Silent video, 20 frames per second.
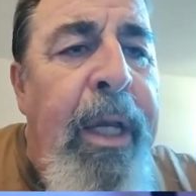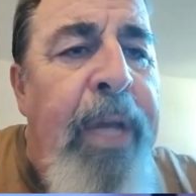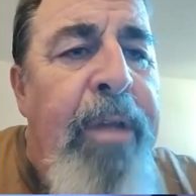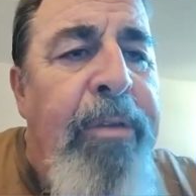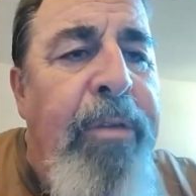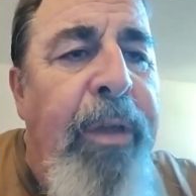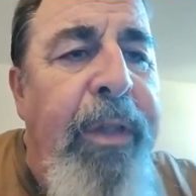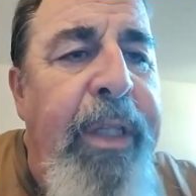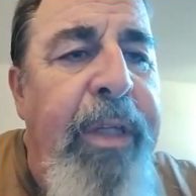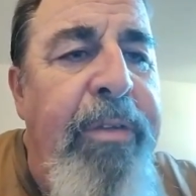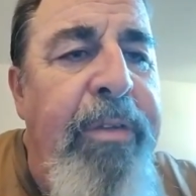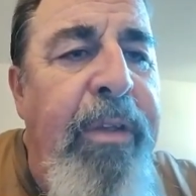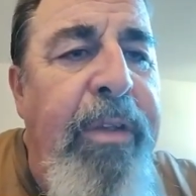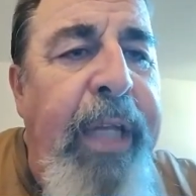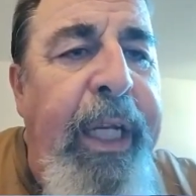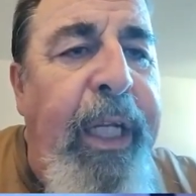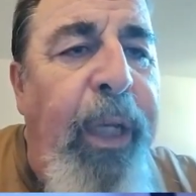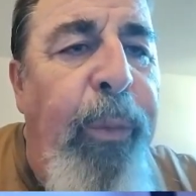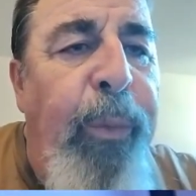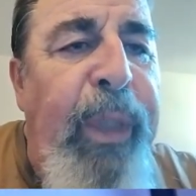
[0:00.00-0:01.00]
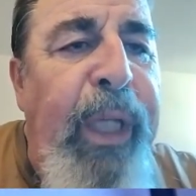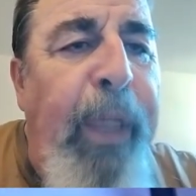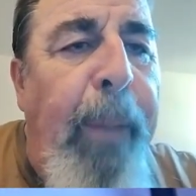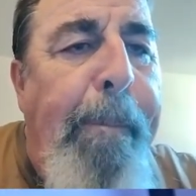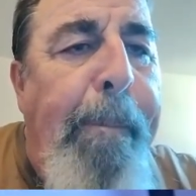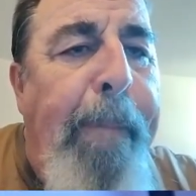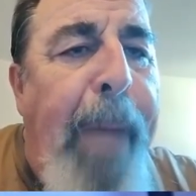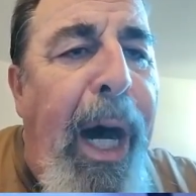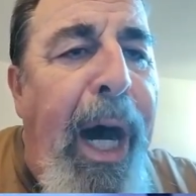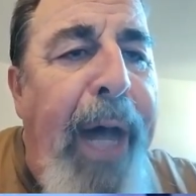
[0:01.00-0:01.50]
So this is like a real
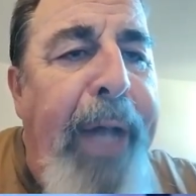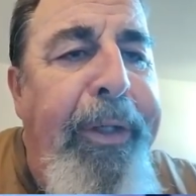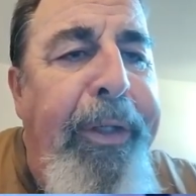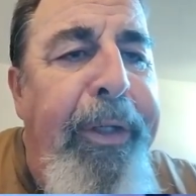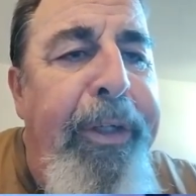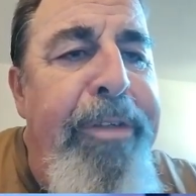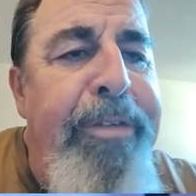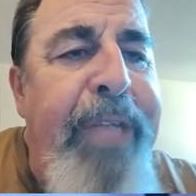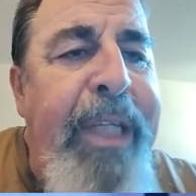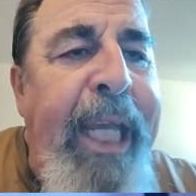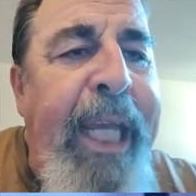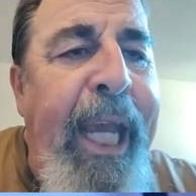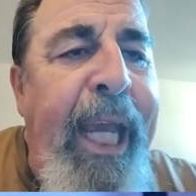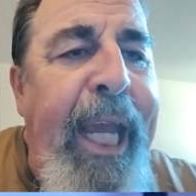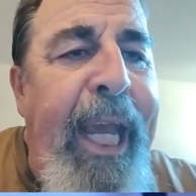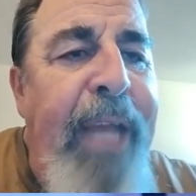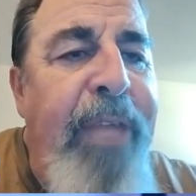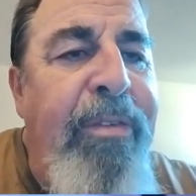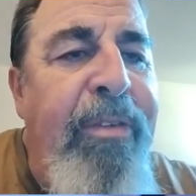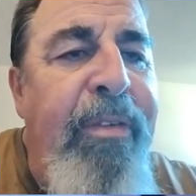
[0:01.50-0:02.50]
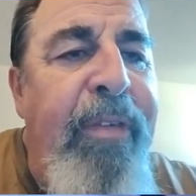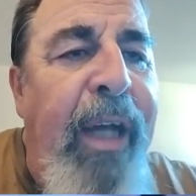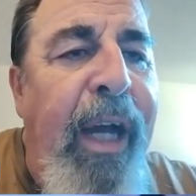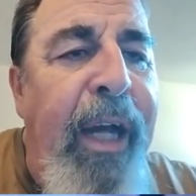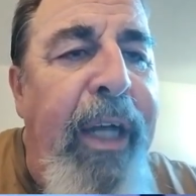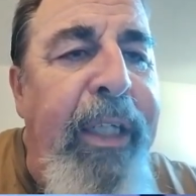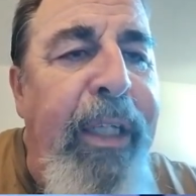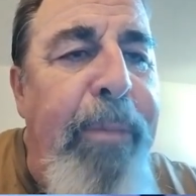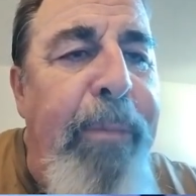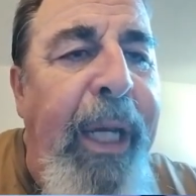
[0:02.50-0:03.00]
modder's case. Uh,
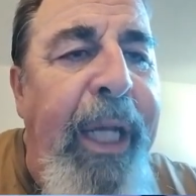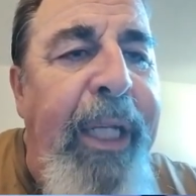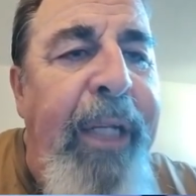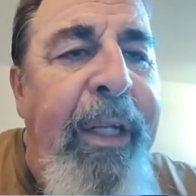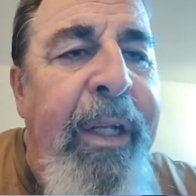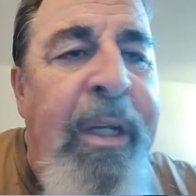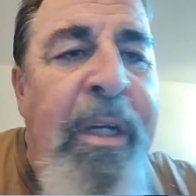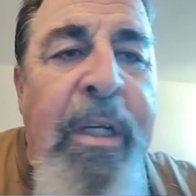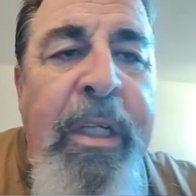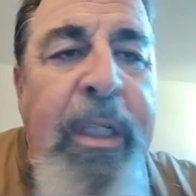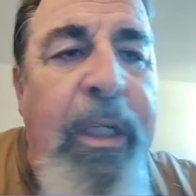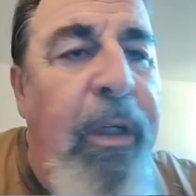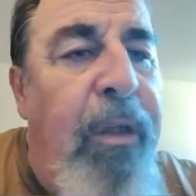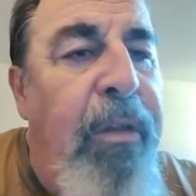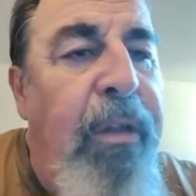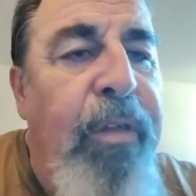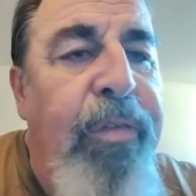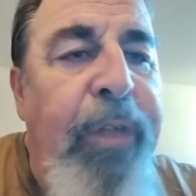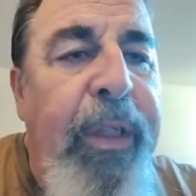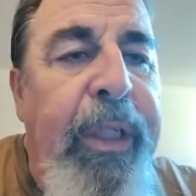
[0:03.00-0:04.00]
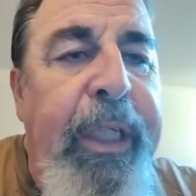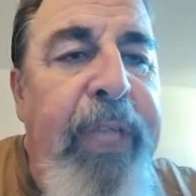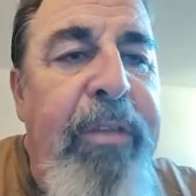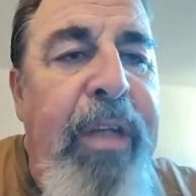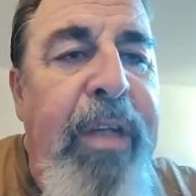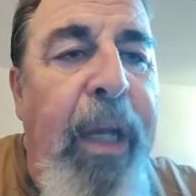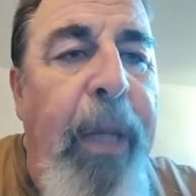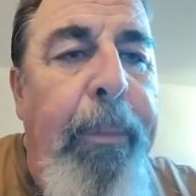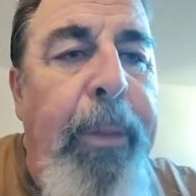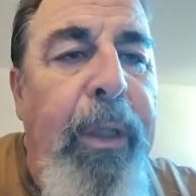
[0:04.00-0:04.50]
you might, you know, look for the links
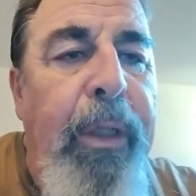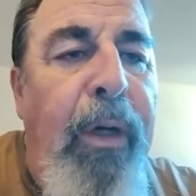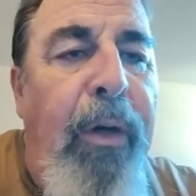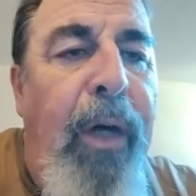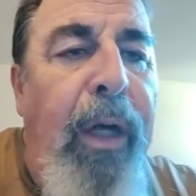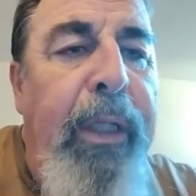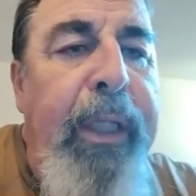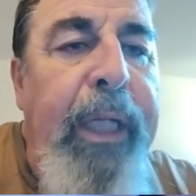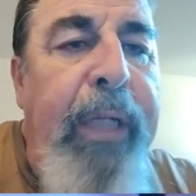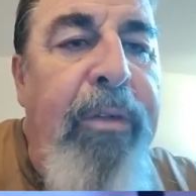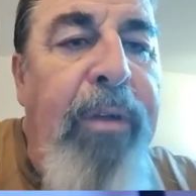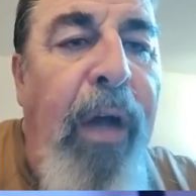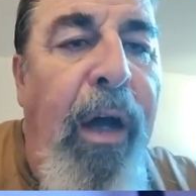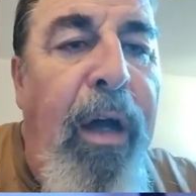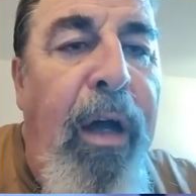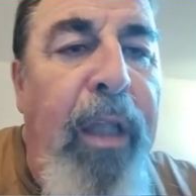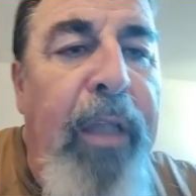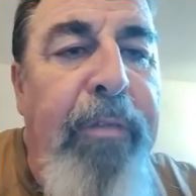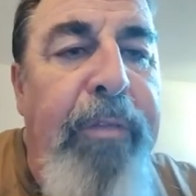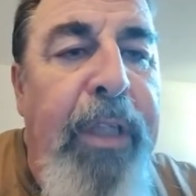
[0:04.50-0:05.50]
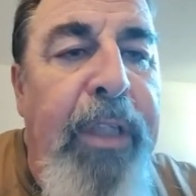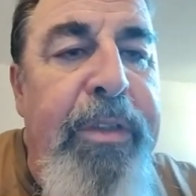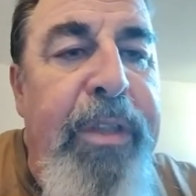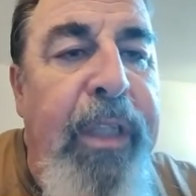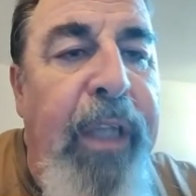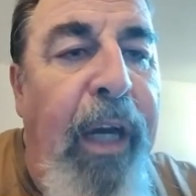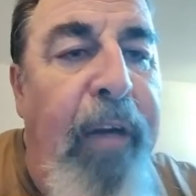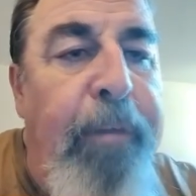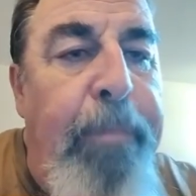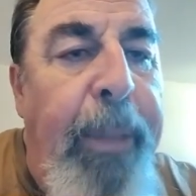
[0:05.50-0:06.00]
down below. I'll link to all of this
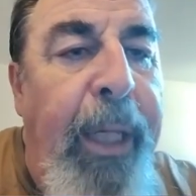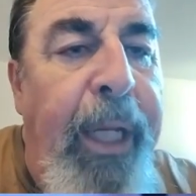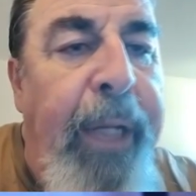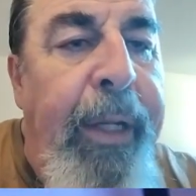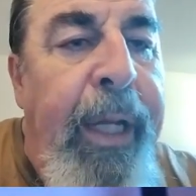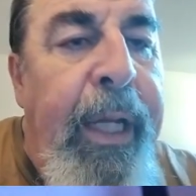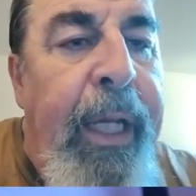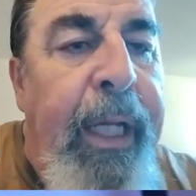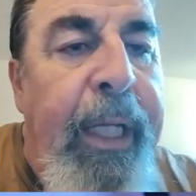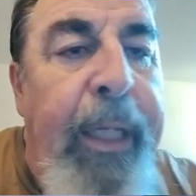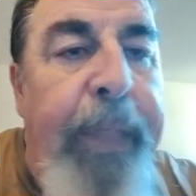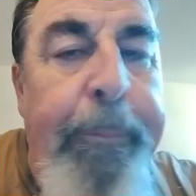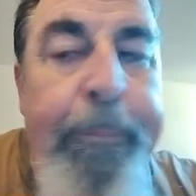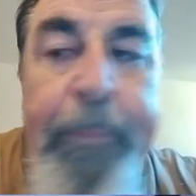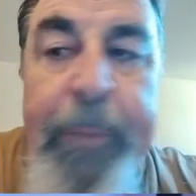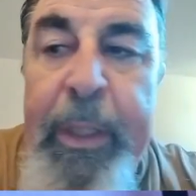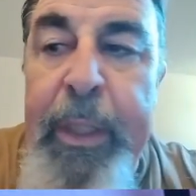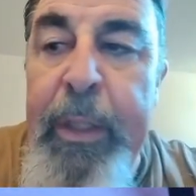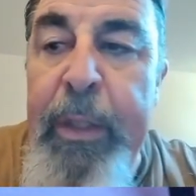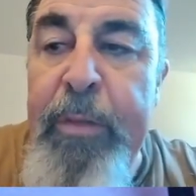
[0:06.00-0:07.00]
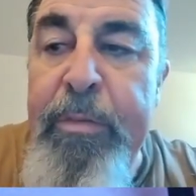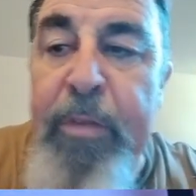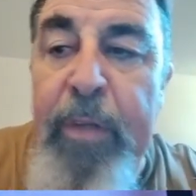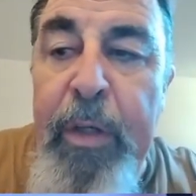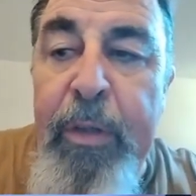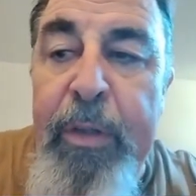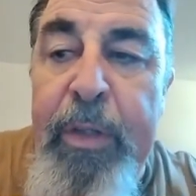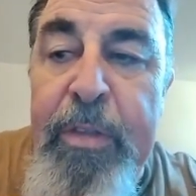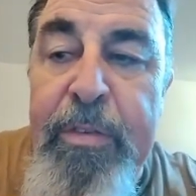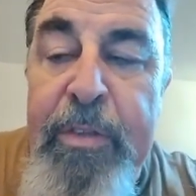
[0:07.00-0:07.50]
stuff. But
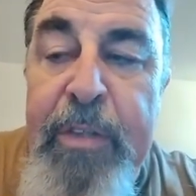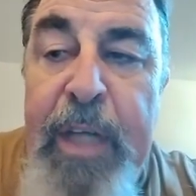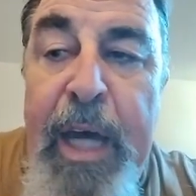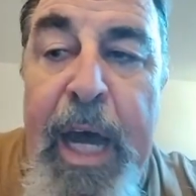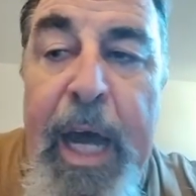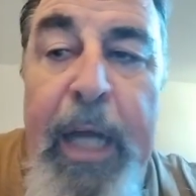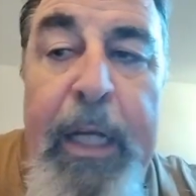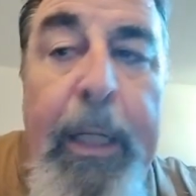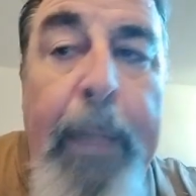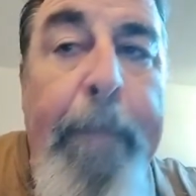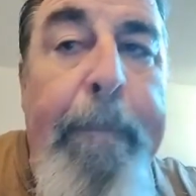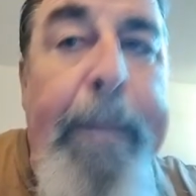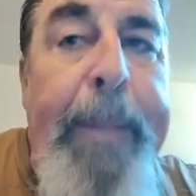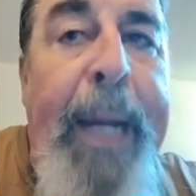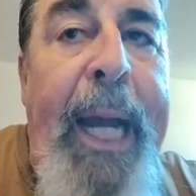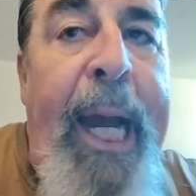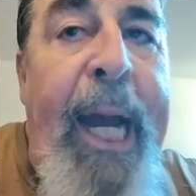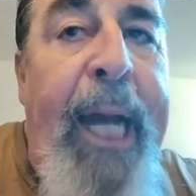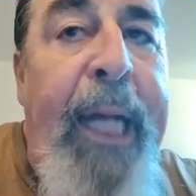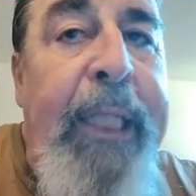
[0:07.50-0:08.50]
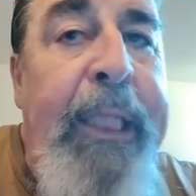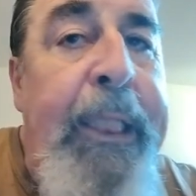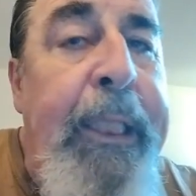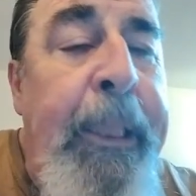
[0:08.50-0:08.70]
so the stock back,